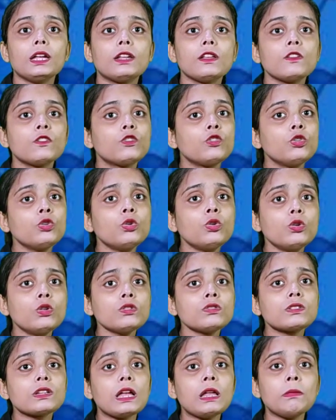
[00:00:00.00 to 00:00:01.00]
It is
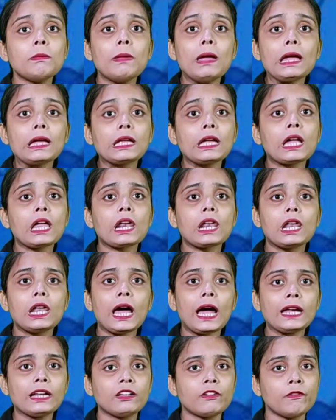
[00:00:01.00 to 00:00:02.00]
used in making
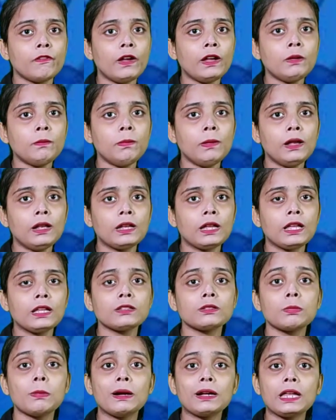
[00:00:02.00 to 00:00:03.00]
lightweight
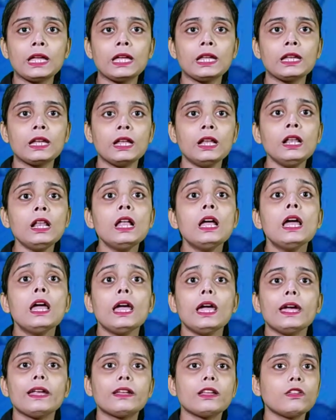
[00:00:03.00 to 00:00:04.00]
buildings material.
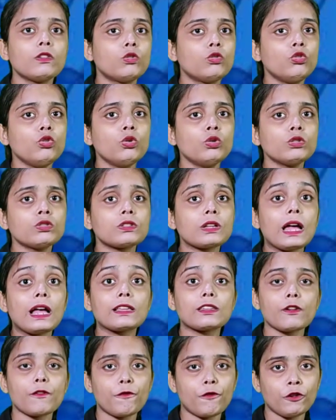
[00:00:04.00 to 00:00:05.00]
It is used
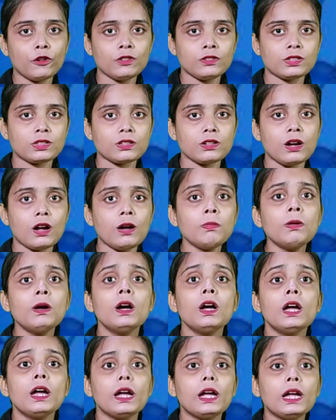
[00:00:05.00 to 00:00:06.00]
as a foot scrub.
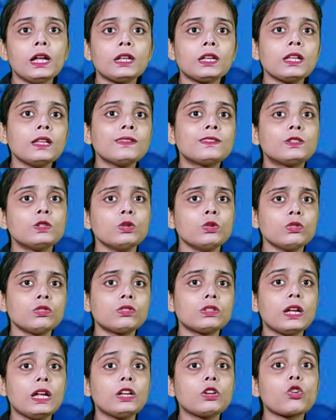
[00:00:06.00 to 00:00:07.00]
It is
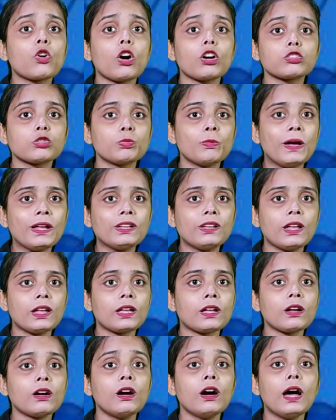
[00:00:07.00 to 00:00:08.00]
used in
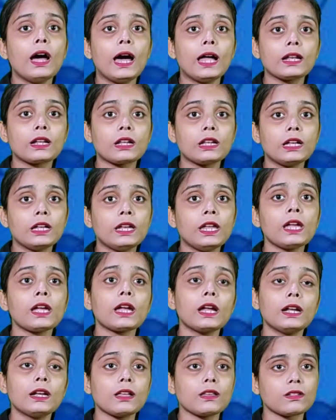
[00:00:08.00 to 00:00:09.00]
cosmetic and
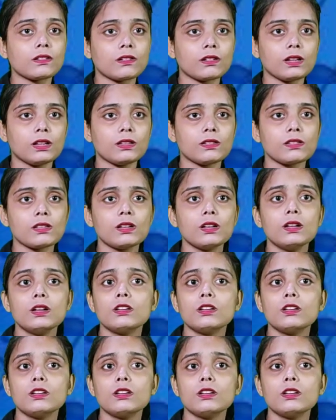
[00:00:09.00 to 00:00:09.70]
cleaning industries.